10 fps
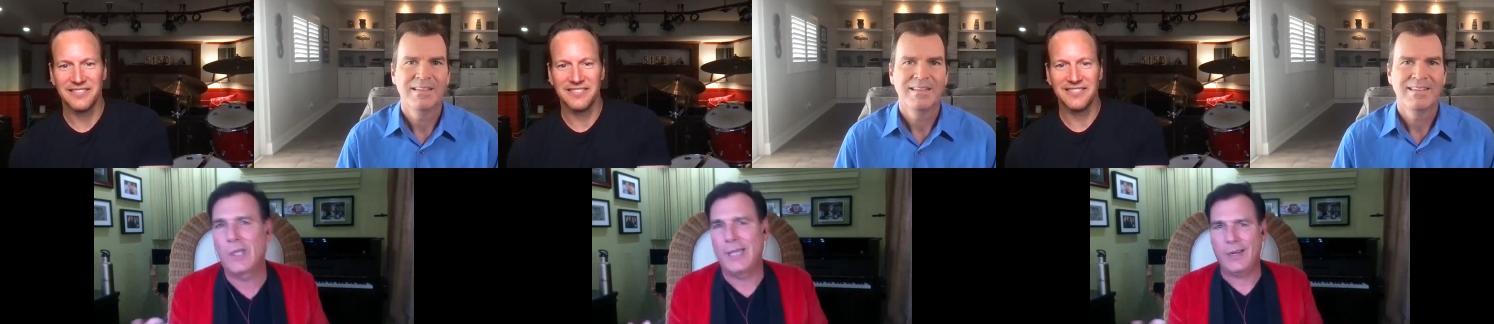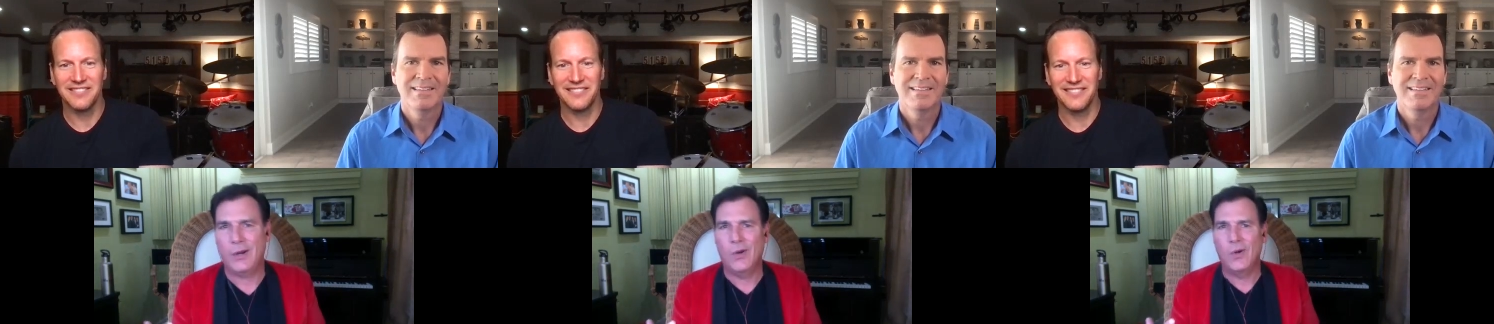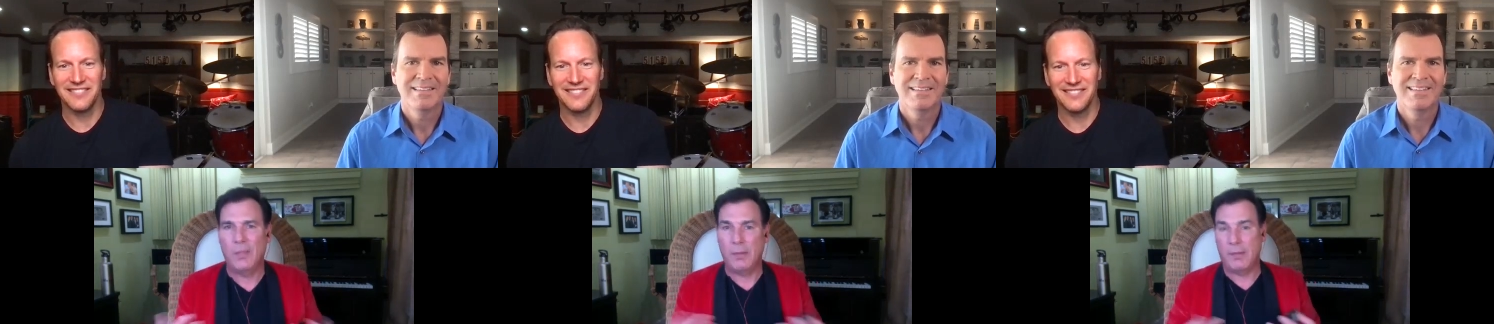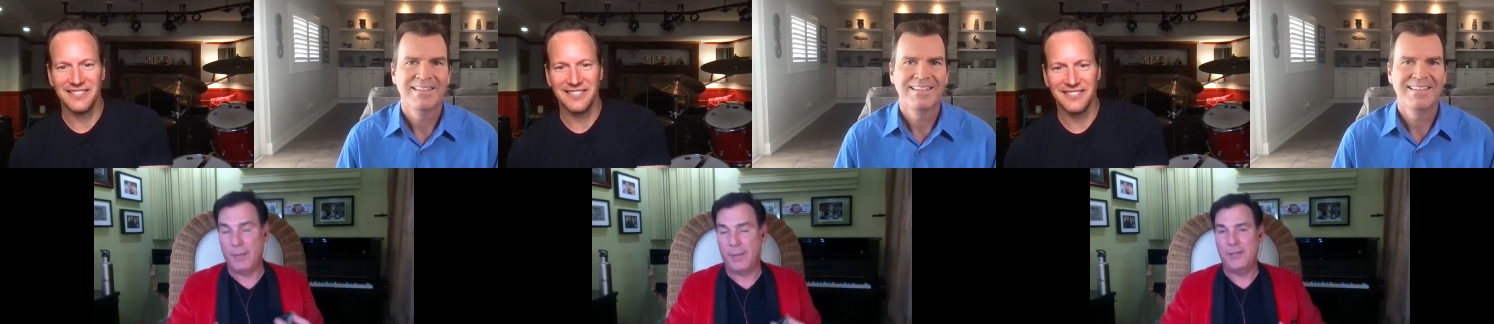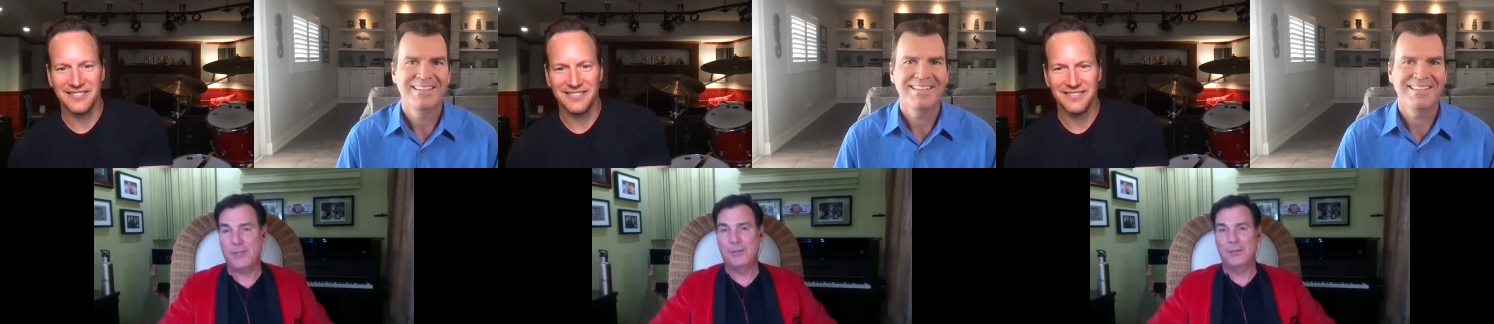Speaker 1: like an Earl. I mean, maybe I
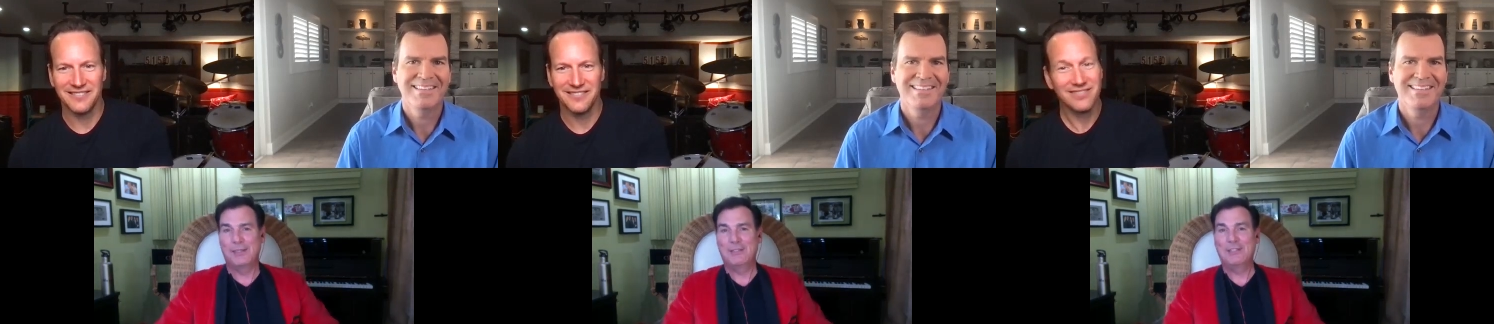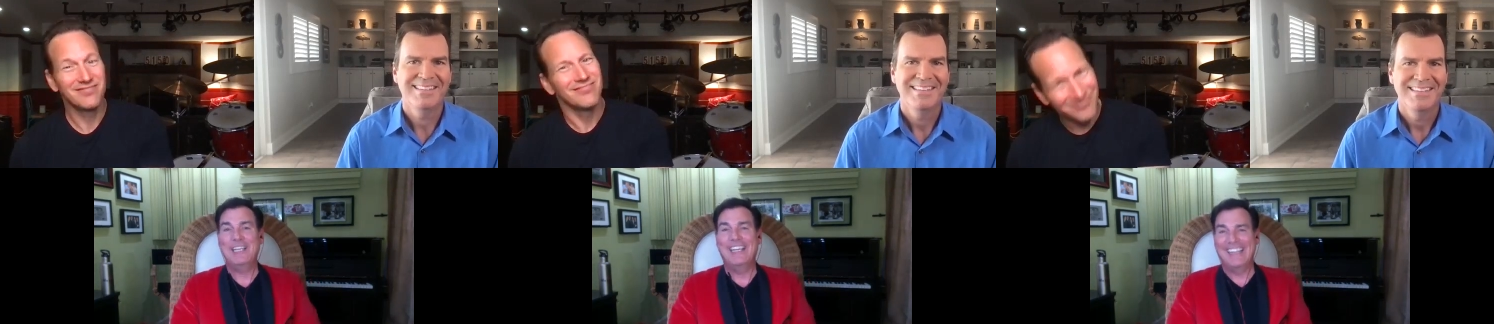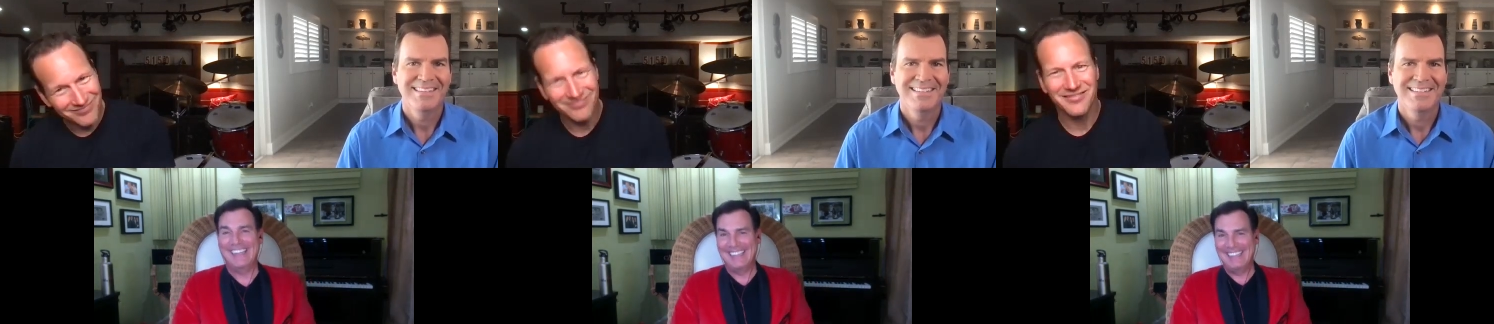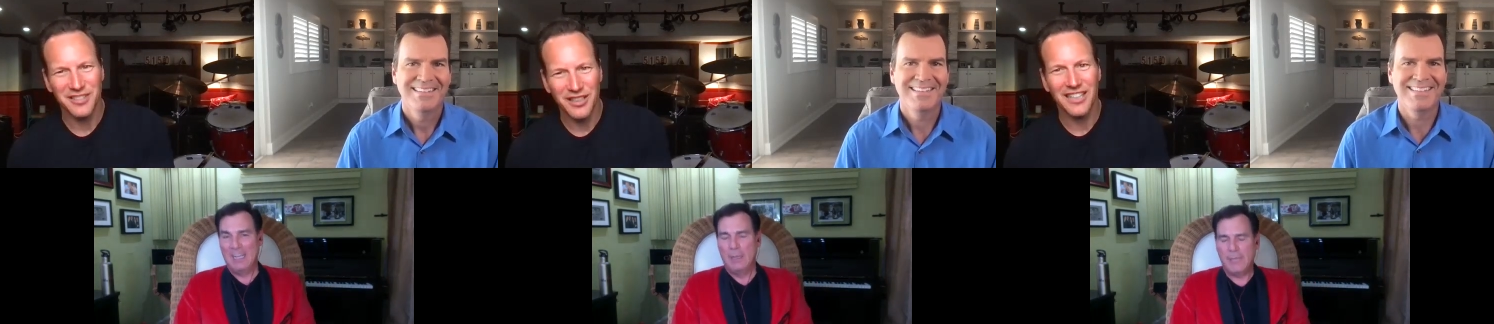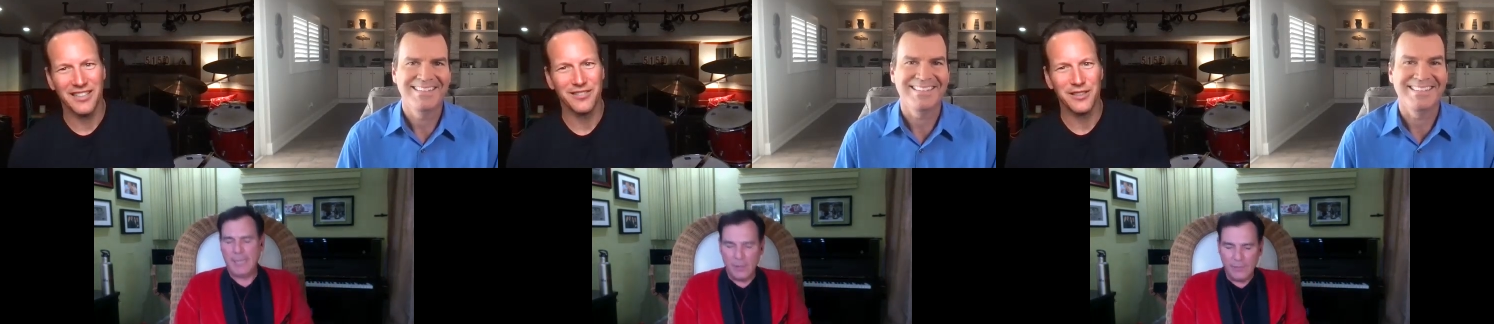do today, but I
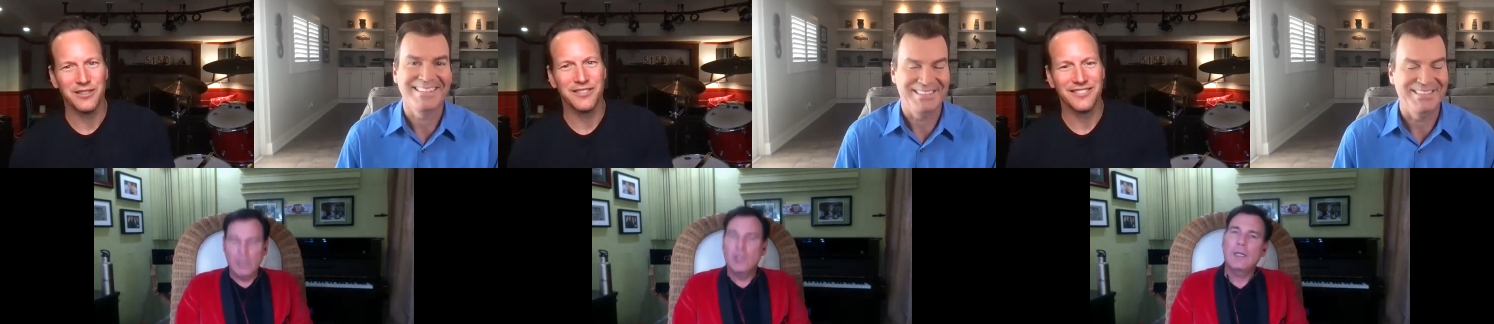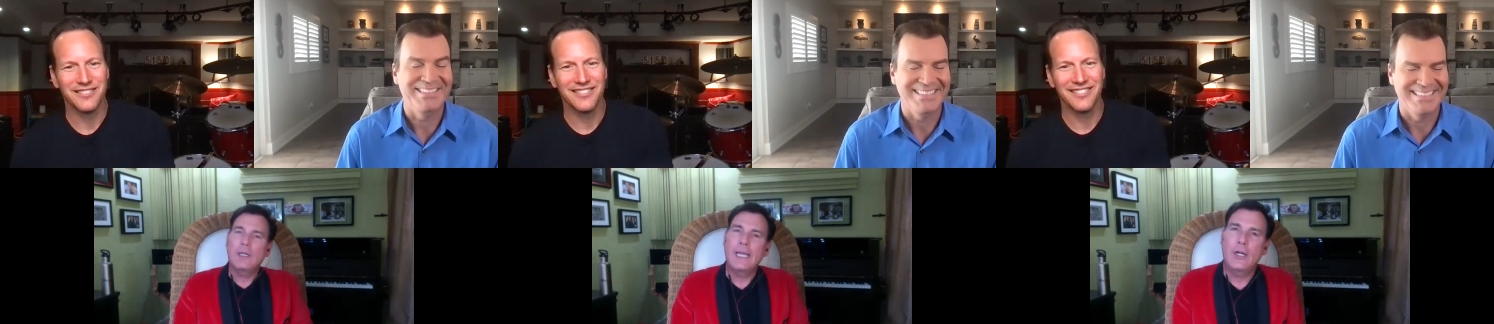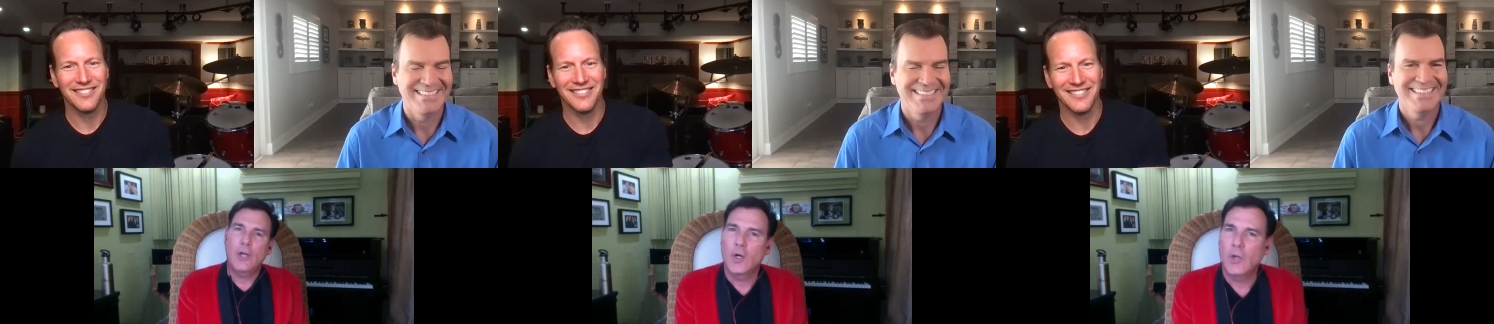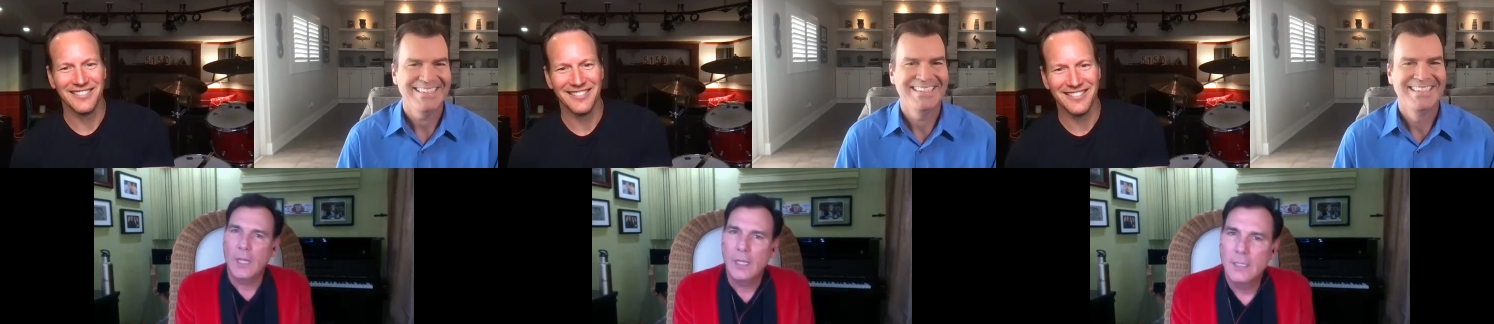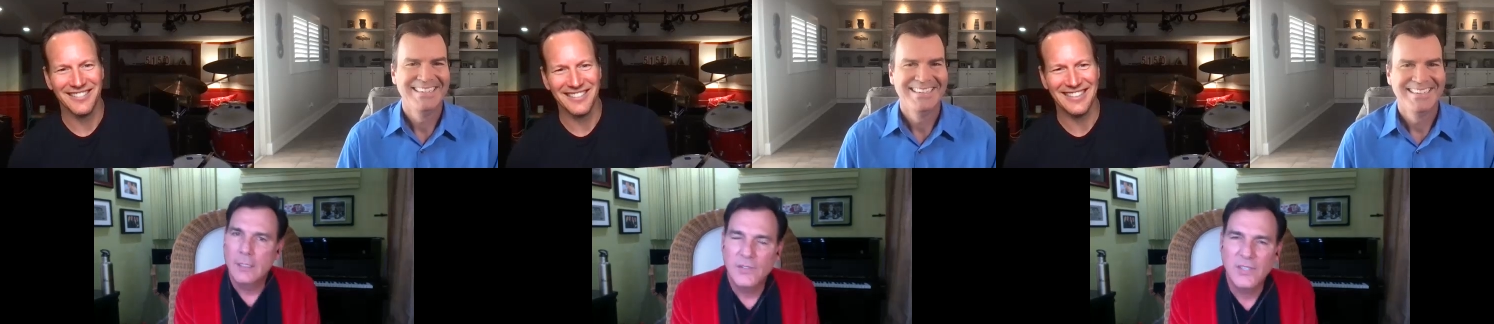don't even look like an Earl.
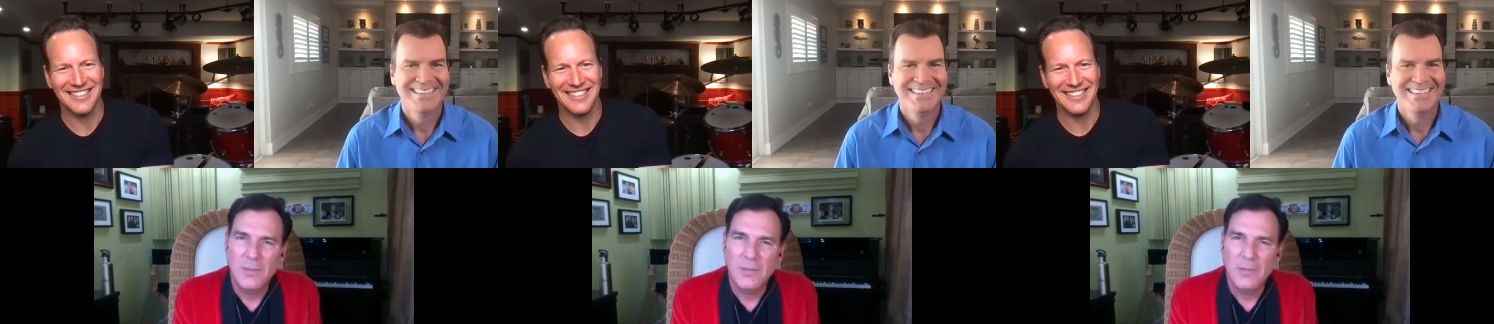So I'm